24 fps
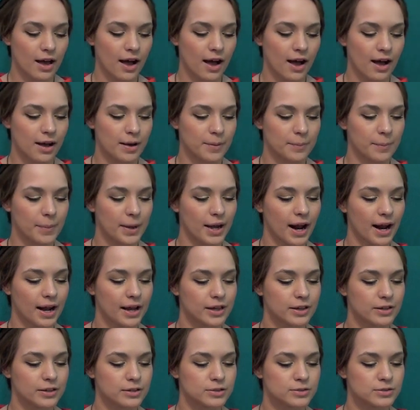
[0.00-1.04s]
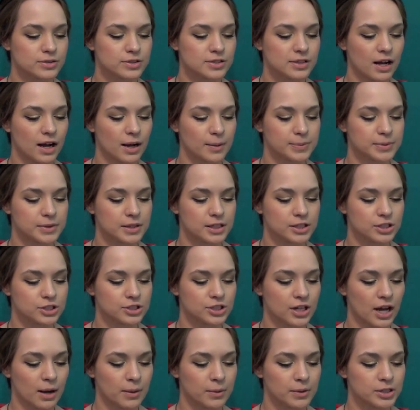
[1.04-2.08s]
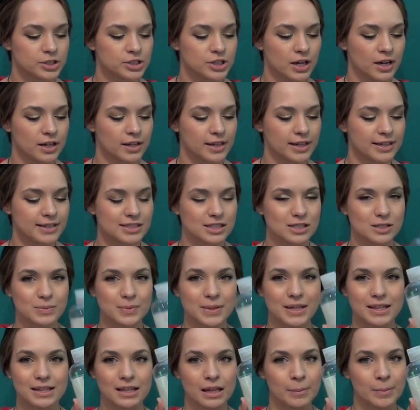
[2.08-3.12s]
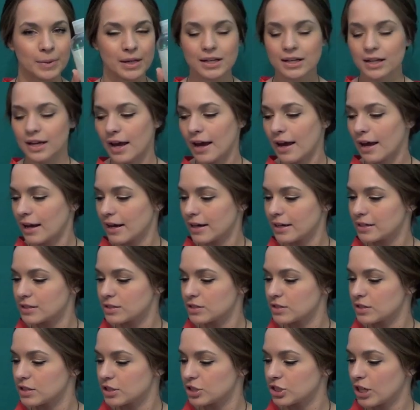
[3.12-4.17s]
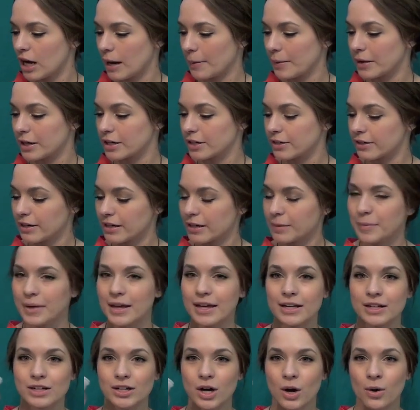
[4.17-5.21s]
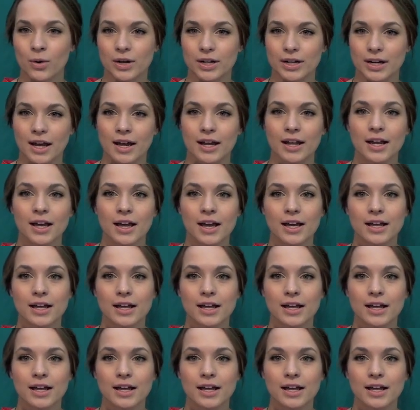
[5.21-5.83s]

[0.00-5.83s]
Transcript: But I used up the shower gel in Sweet Lemon and the shower cream in Coconut.